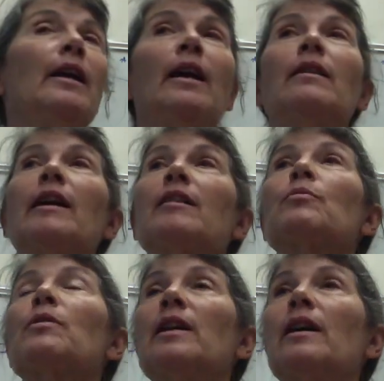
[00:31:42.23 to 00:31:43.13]
And that's
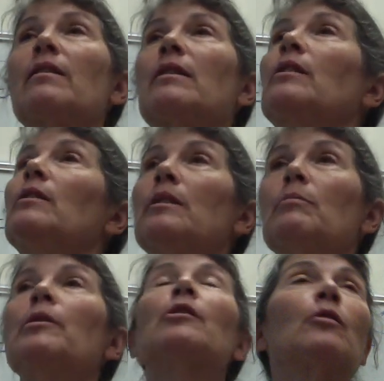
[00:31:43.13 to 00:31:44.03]
where the ethanol in
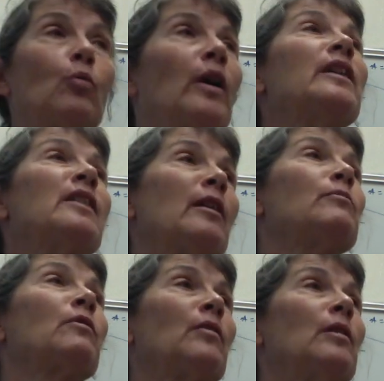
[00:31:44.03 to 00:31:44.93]
beer and wine
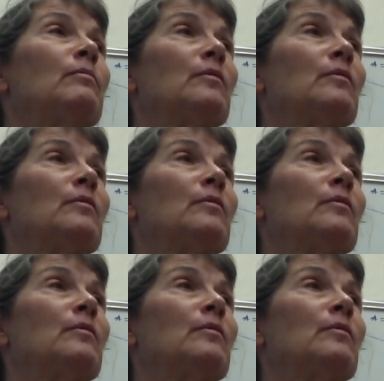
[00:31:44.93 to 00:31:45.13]
comes from,